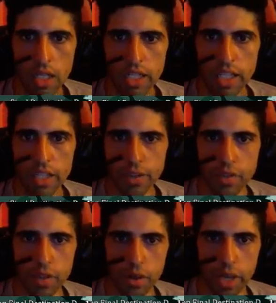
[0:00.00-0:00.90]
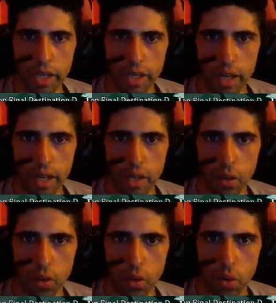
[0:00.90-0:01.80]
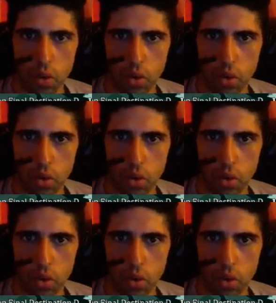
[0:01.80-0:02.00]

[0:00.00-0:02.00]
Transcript: Yes! Okay, got it. Ooh.